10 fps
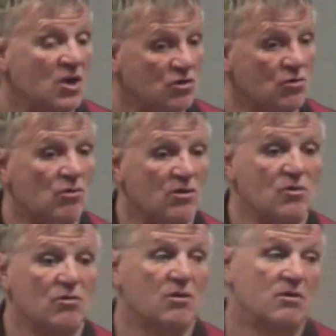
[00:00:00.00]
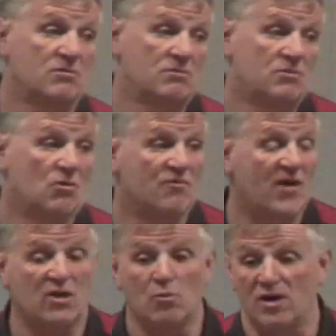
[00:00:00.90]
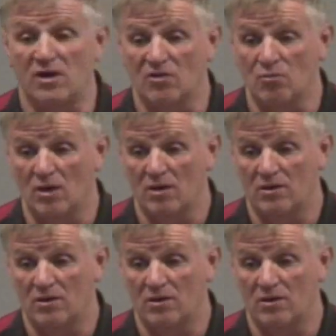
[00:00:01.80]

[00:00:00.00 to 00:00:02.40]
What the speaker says: you're evacuating as well.